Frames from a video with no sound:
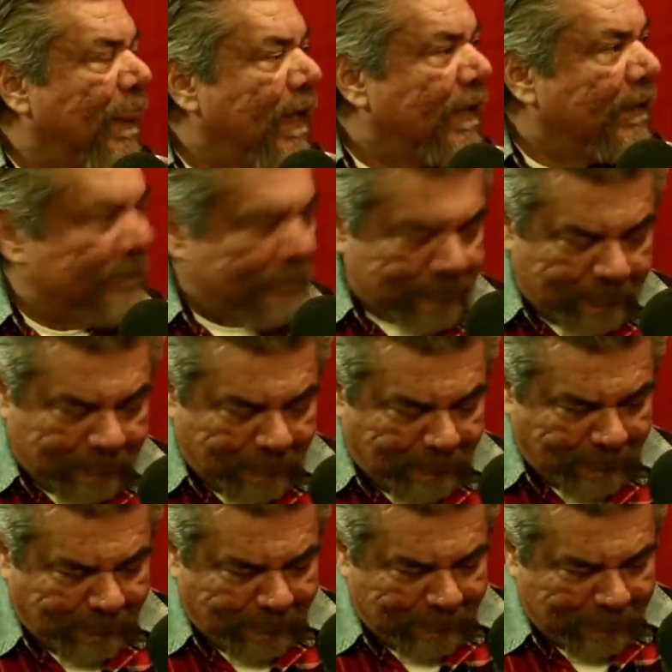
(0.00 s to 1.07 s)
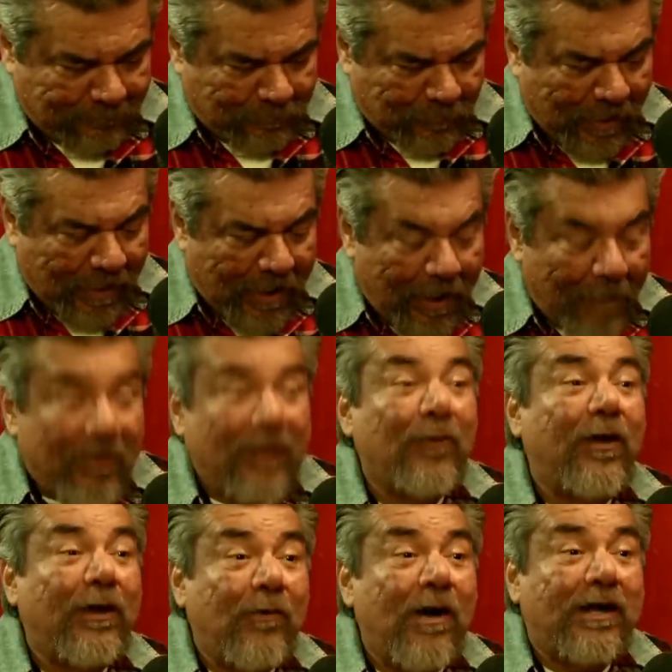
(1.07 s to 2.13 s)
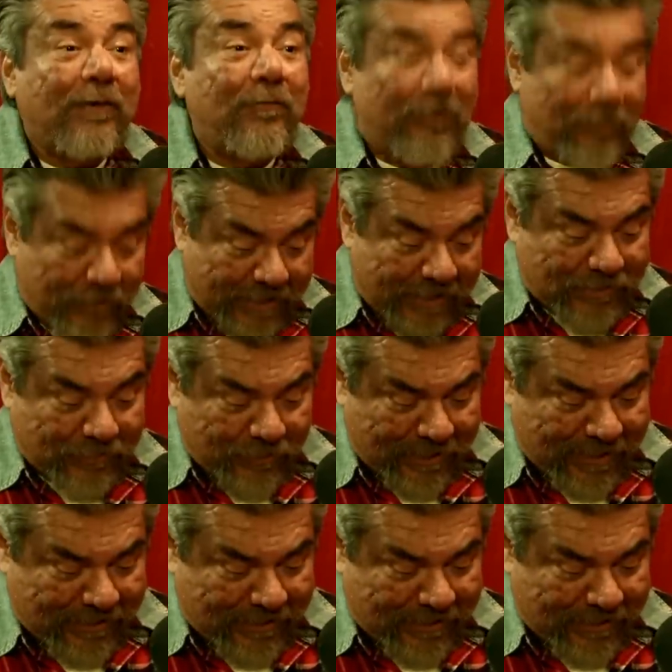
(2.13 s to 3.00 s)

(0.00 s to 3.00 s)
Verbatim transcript: went back to see her. By the way, welcome. We'll get to you.